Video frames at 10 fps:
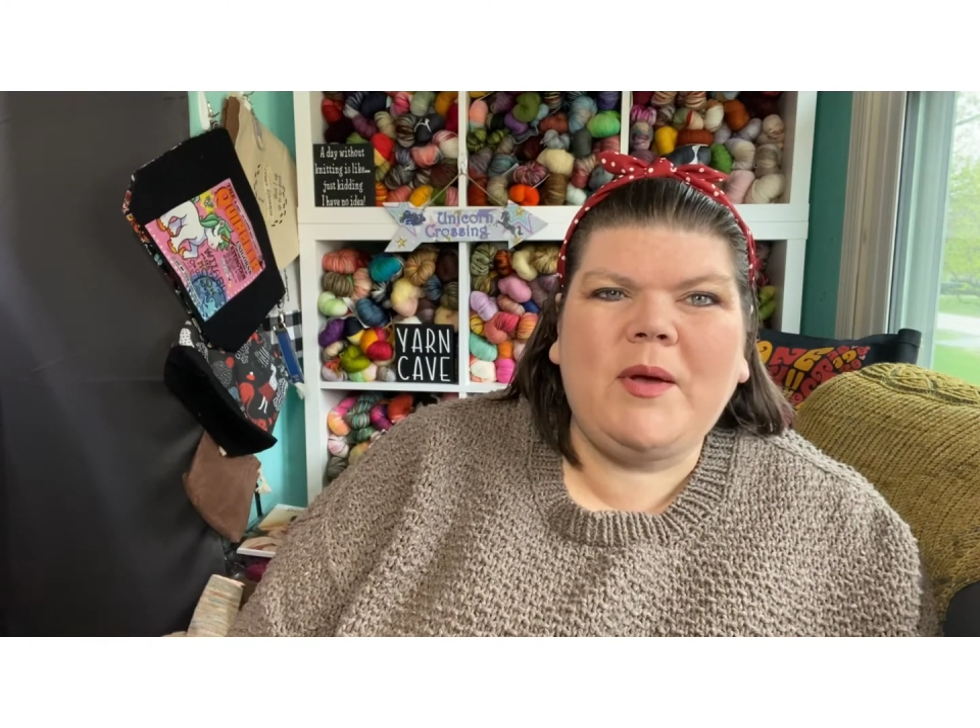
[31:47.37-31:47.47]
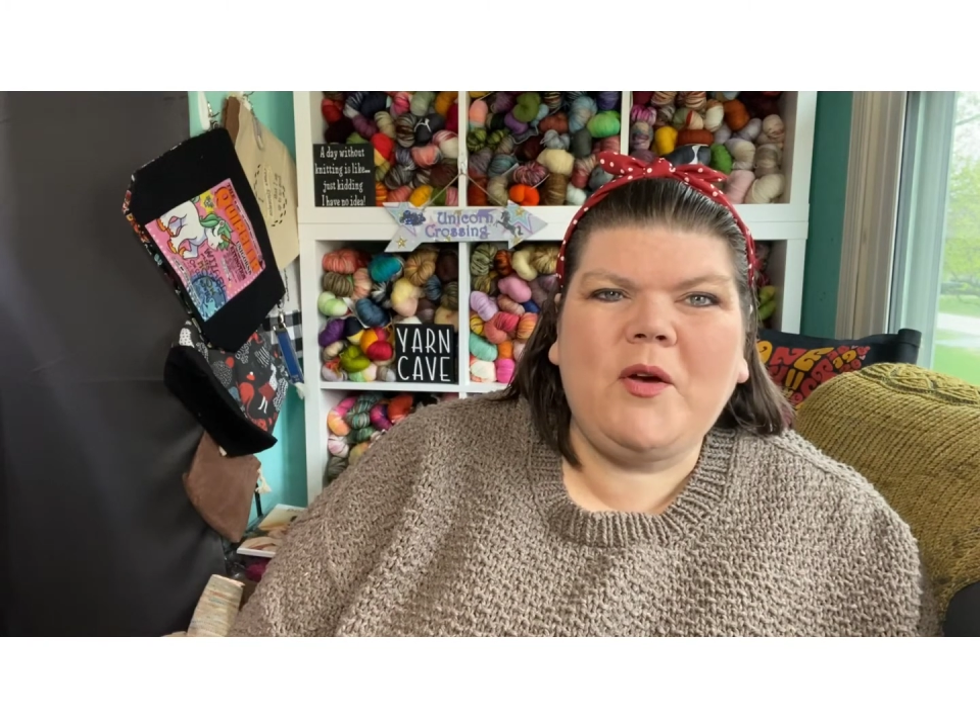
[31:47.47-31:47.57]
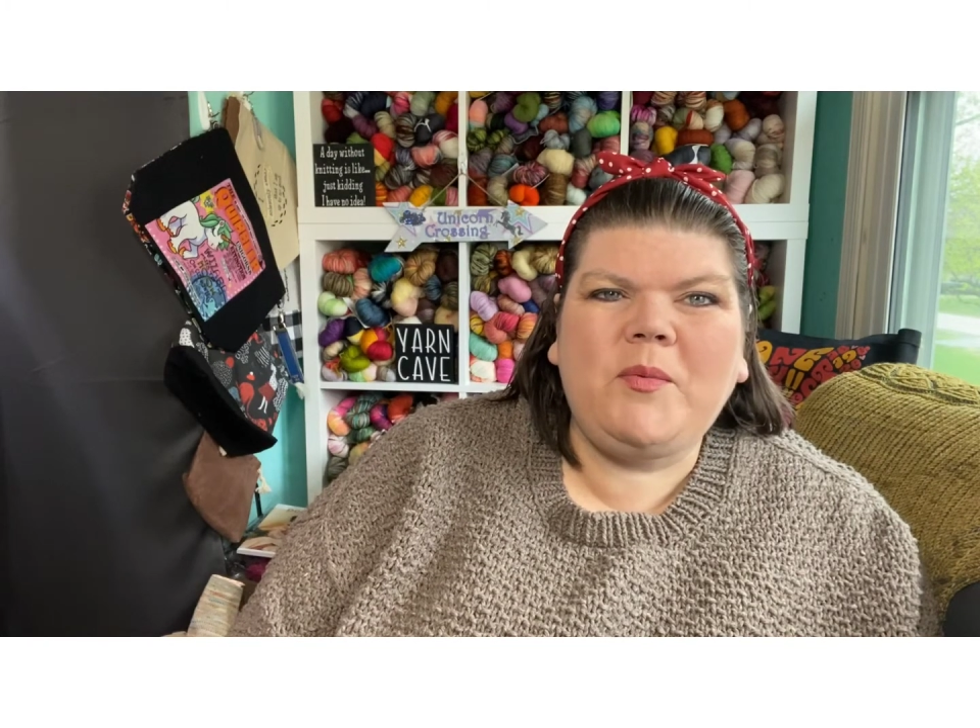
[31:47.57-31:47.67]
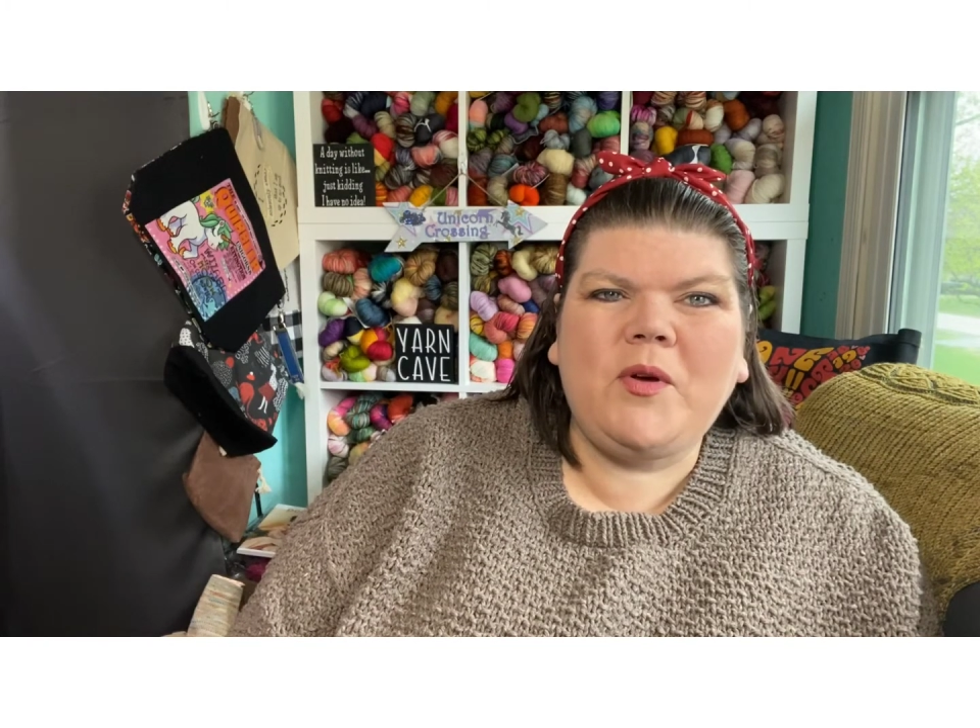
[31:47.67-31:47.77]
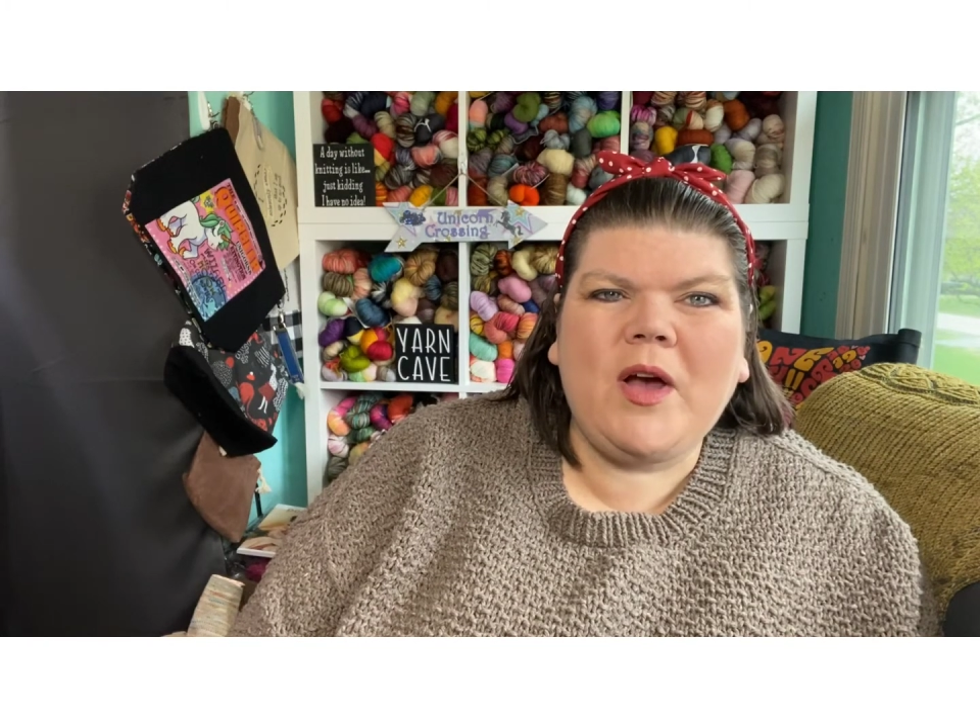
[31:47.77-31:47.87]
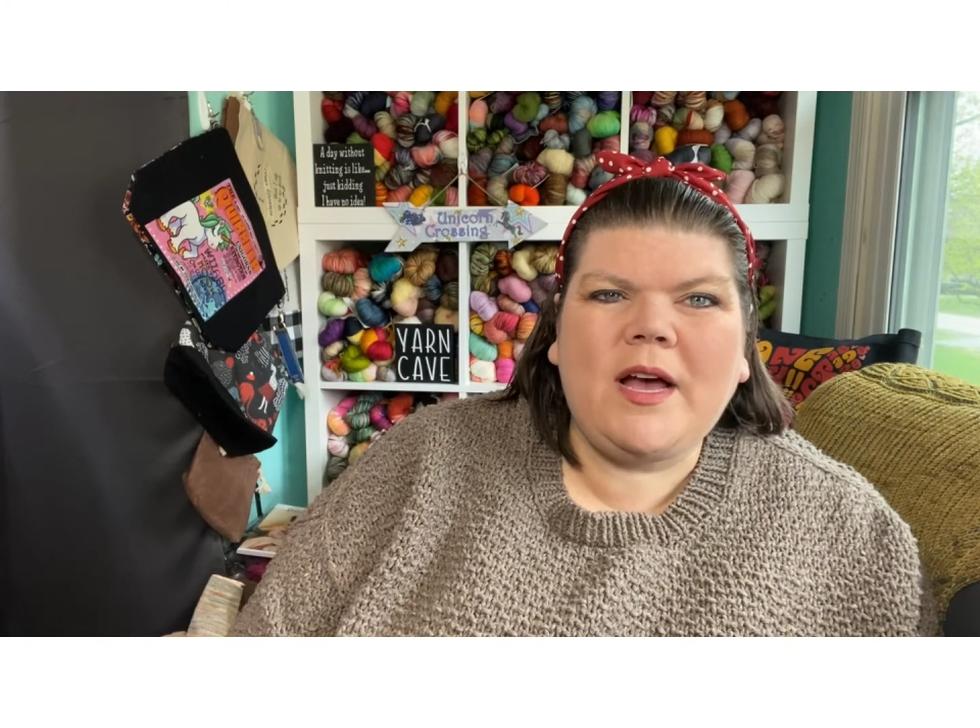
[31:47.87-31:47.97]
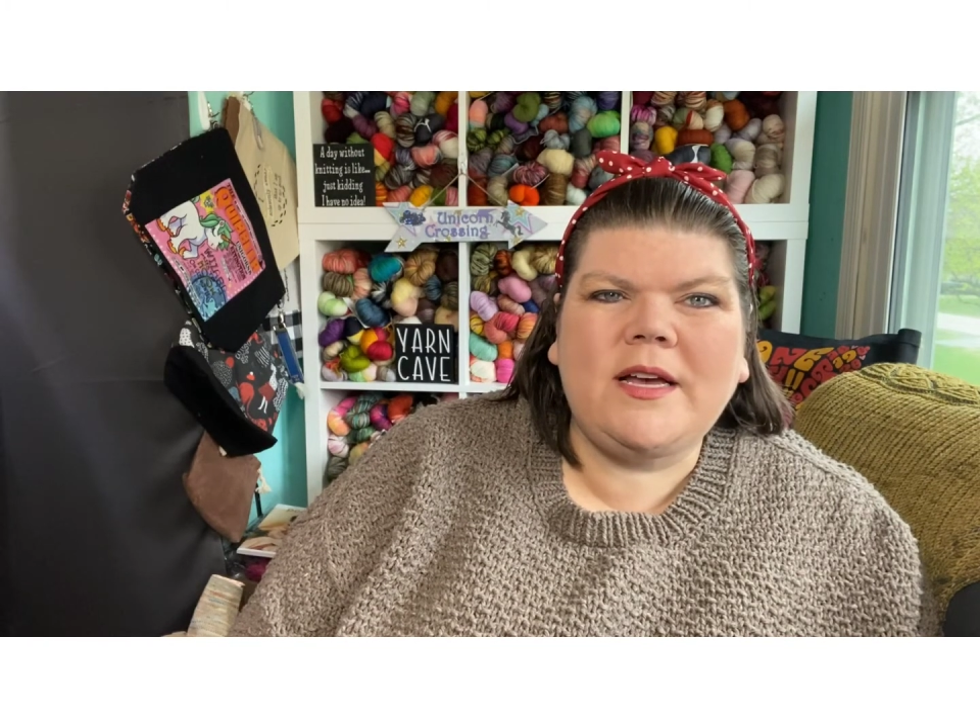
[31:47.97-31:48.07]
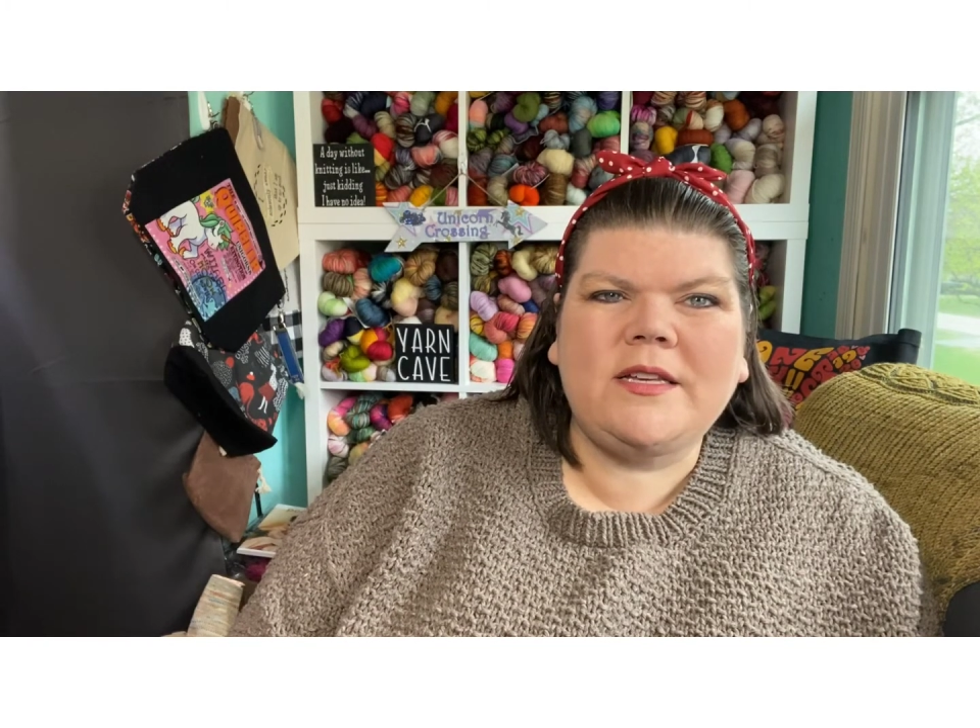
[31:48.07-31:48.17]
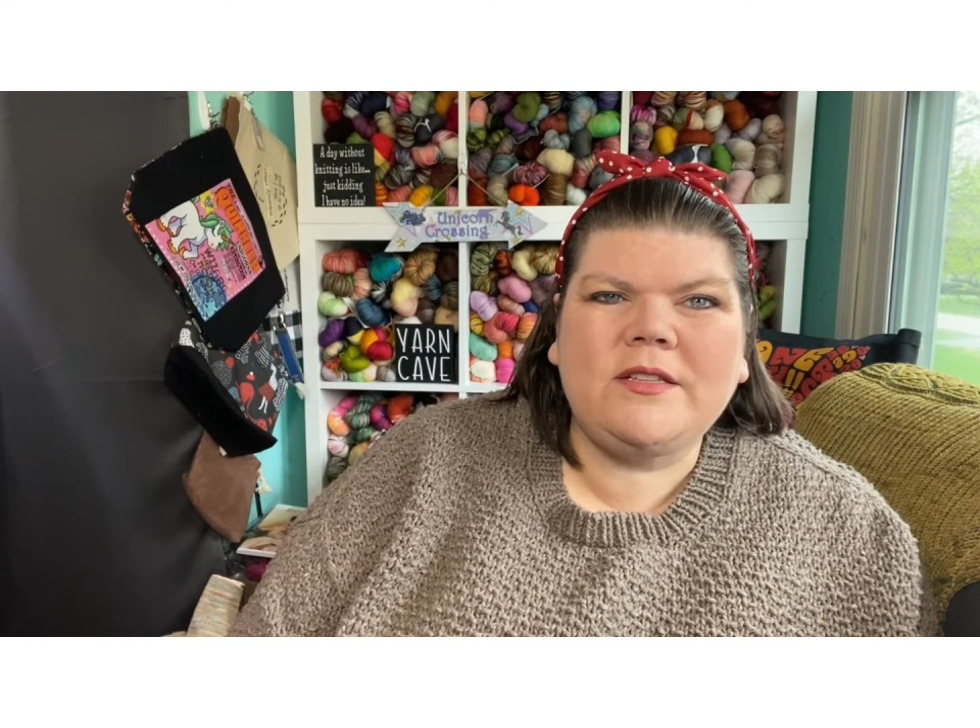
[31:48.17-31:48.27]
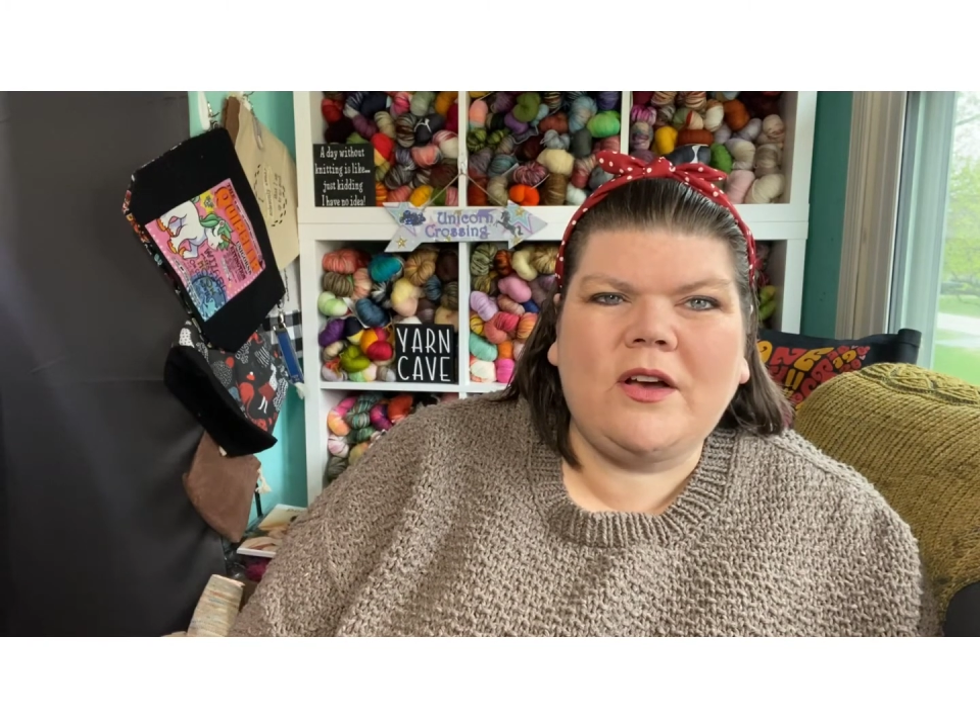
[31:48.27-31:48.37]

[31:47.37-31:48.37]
I hope you guys